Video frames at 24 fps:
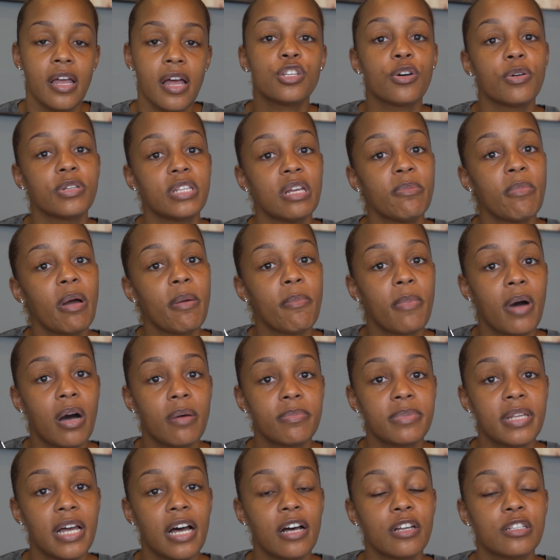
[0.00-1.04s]
So it's at my
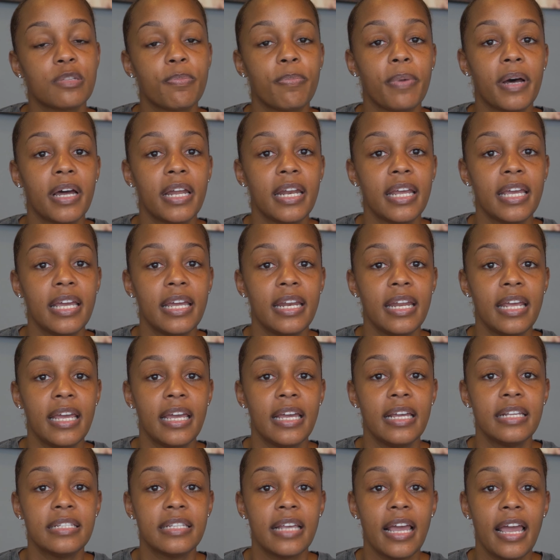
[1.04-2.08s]
mom's house, but it
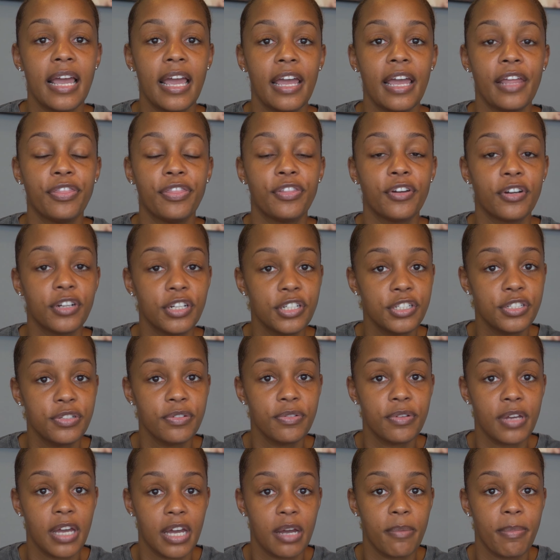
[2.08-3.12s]
is a
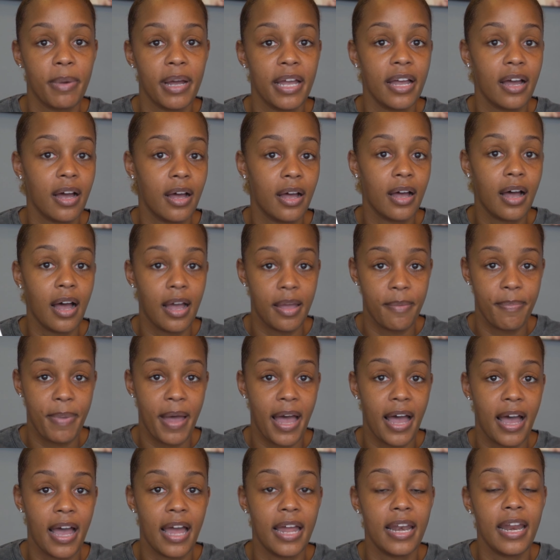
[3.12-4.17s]
32 gigabyte
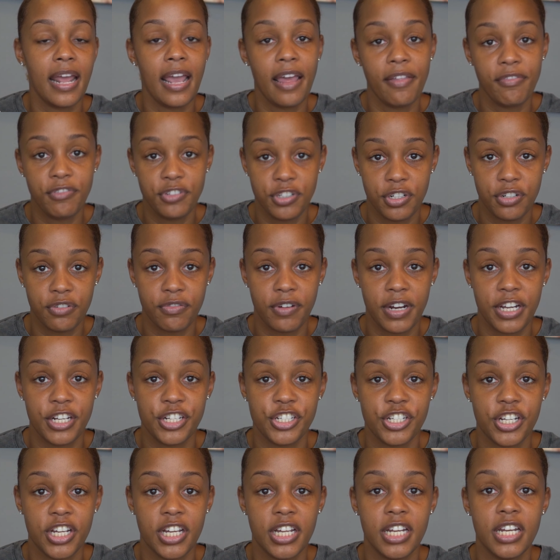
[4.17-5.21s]
iPad, 8th
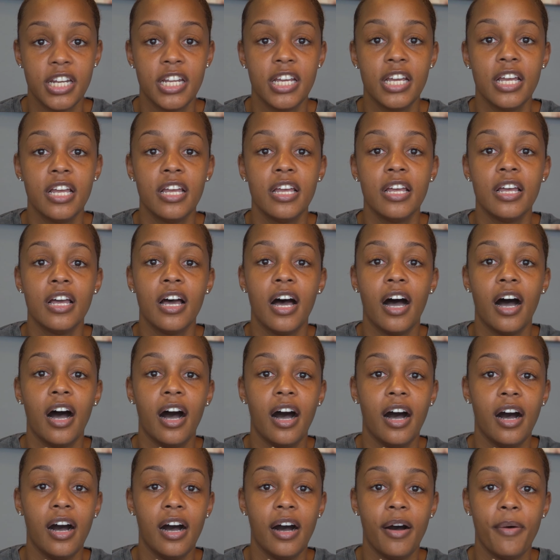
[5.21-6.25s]
generation.
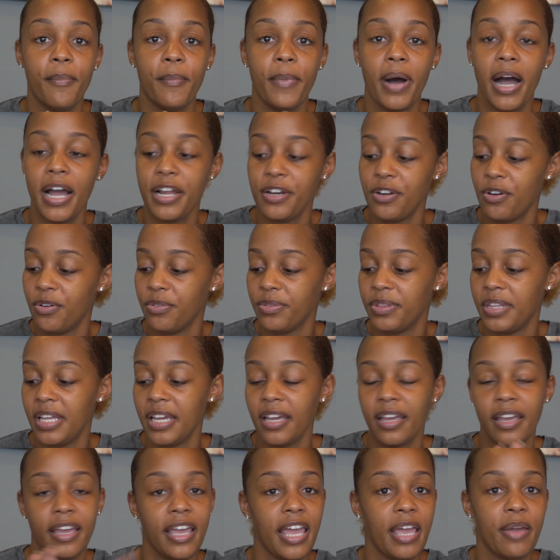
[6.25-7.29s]
I don't
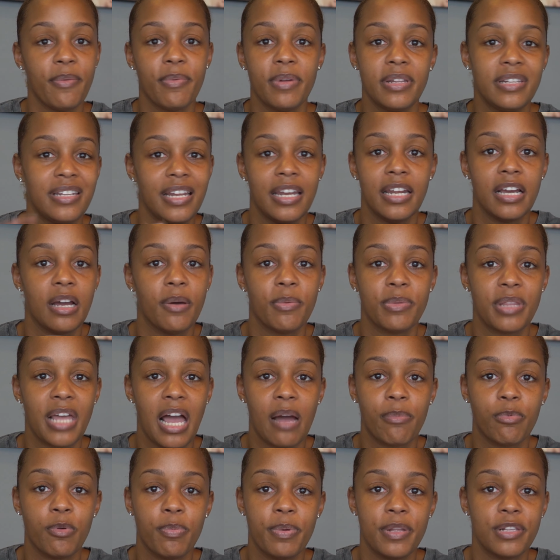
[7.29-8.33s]
think it didn't come with the
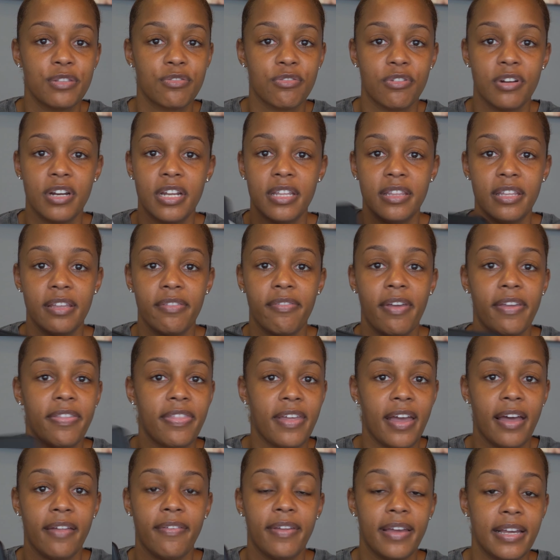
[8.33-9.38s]
Apple Pencil or anything like
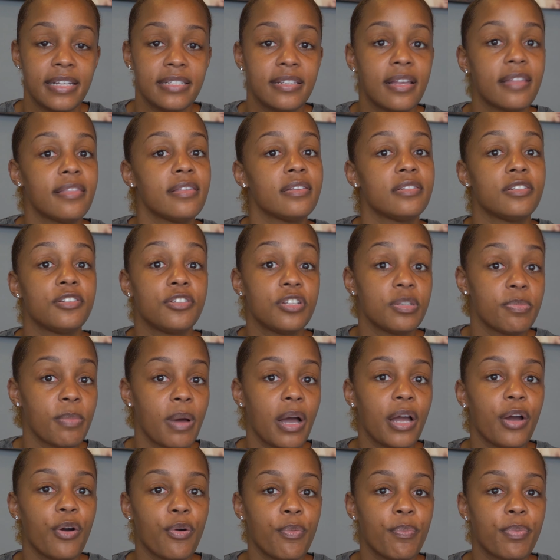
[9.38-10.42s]
that. Like I said, this is just
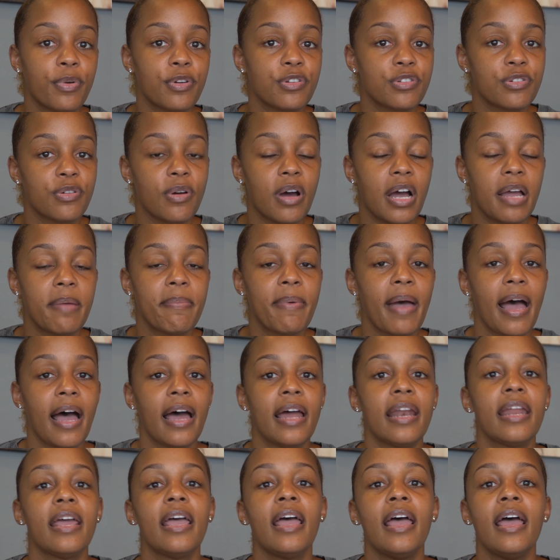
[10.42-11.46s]
my own personal
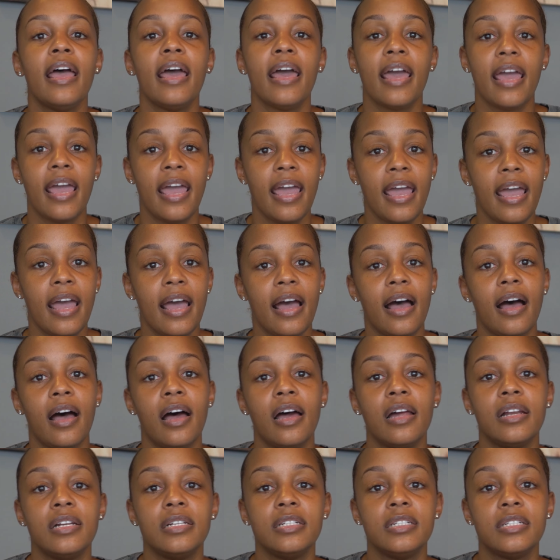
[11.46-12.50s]
iPad.
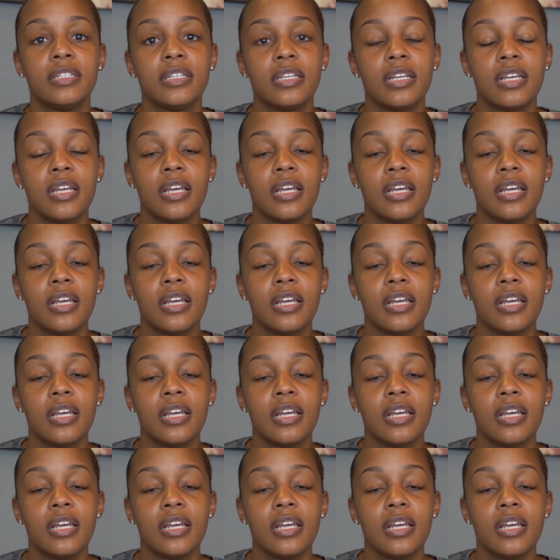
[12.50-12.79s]
And